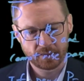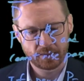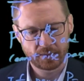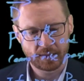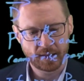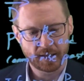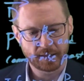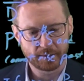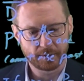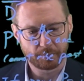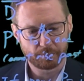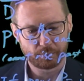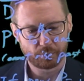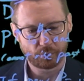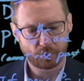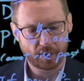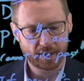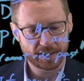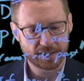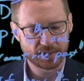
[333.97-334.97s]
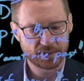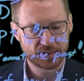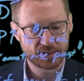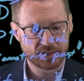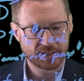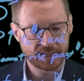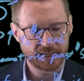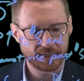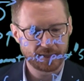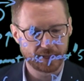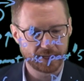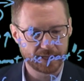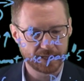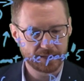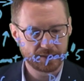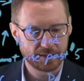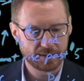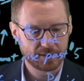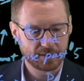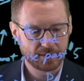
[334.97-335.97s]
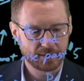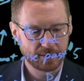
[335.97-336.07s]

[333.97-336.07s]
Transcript: than the price ceiling,